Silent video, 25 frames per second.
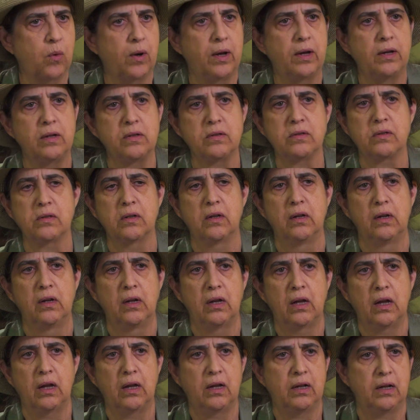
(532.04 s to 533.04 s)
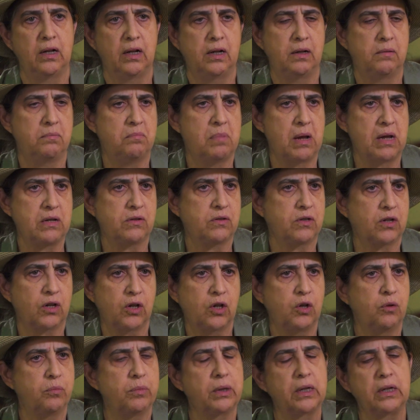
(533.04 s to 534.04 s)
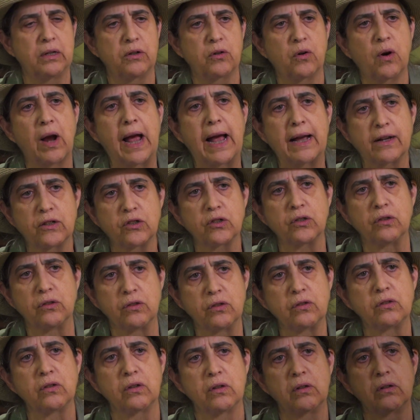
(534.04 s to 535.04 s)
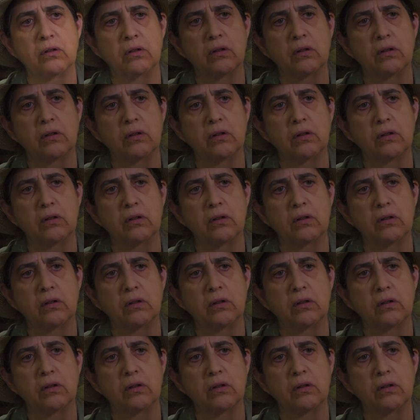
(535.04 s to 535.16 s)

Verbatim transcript: ways, and in basic human interactions.